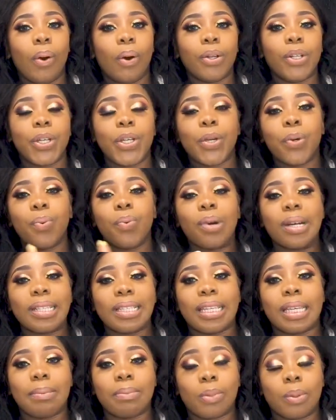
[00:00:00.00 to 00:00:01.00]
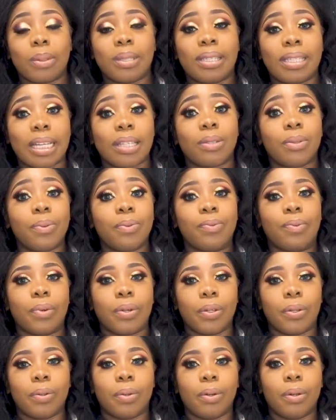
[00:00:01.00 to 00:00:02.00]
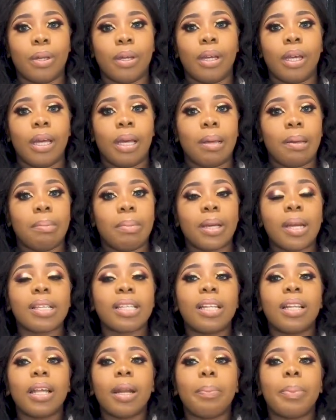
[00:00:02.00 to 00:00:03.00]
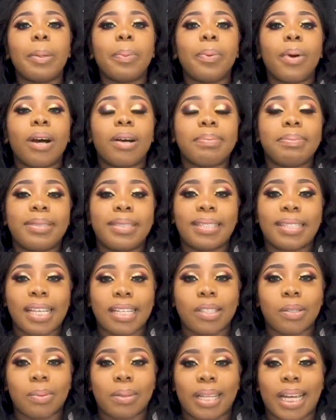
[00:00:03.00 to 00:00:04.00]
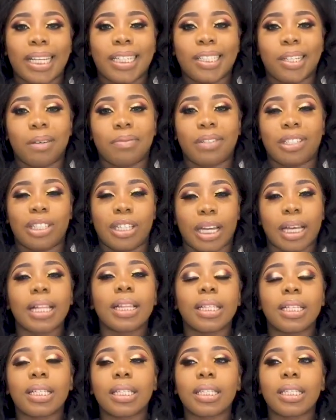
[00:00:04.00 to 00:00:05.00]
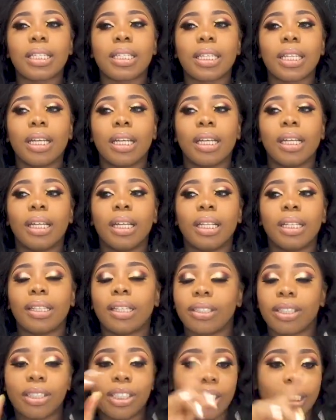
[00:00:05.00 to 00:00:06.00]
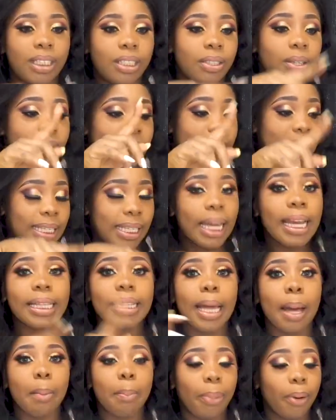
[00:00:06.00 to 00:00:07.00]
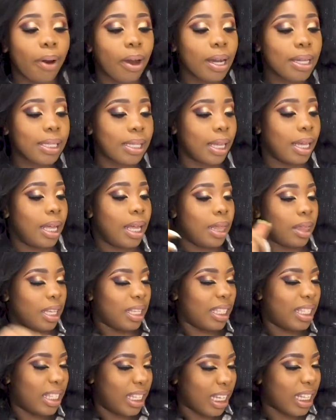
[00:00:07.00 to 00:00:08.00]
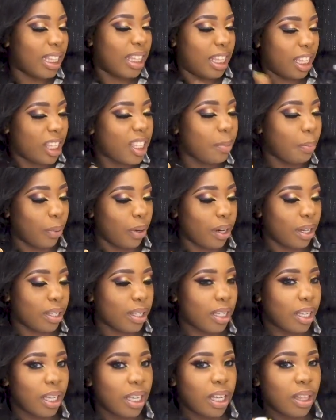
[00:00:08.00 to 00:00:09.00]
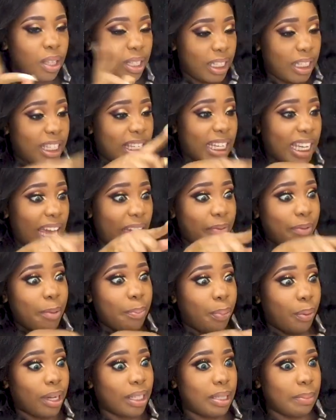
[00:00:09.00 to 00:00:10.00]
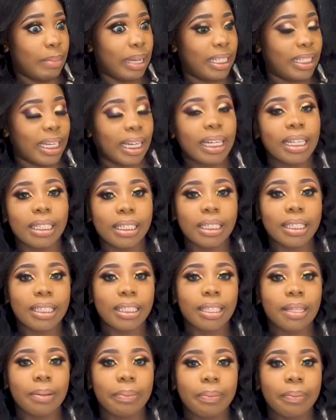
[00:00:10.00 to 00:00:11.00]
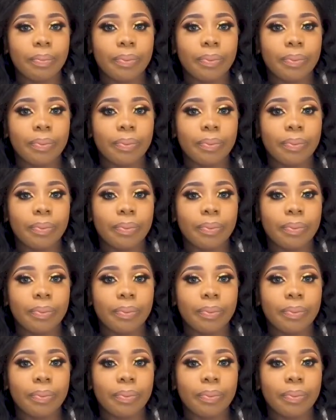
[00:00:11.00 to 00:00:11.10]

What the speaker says: or do you want him to settle for you? Because a lot of people are obsessed with the idea of a checklist. Does it take that box? Does it take this box? Does it take every box on my checklist?